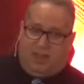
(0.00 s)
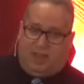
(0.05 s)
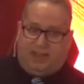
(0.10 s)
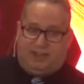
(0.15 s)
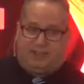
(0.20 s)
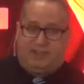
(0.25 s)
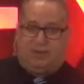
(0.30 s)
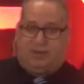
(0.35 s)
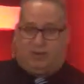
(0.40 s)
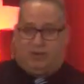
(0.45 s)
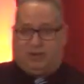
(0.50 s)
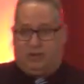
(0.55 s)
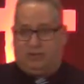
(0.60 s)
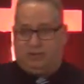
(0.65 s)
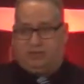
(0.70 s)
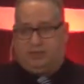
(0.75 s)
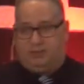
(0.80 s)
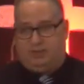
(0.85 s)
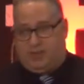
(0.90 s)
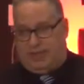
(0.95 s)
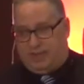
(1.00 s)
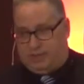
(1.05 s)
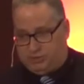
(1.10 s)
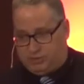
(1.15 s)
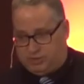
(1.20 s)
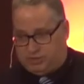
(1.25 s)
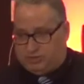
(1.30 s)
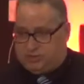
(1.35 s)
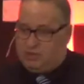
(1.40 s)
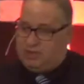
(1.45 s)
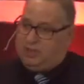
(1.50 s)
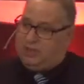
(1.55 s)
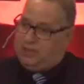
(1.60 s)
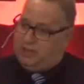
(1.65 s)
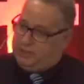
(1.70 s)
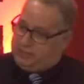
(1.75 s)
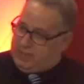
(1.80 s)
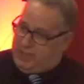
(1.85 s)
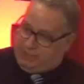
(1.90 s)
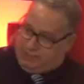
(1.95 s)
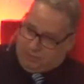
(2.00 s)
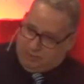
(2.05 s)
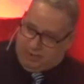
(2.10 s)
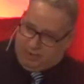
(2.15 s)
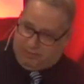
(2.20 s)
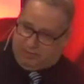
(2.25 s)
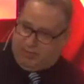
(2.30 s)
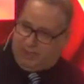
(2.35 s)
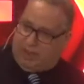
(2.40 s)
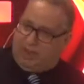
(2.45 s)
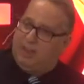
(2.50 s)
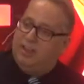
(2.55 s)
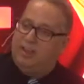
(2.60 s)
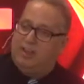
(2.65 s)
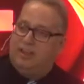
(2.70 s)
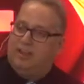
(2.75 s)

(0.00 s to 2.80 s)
Anytime you're gonna do something dangerous, safety briefing.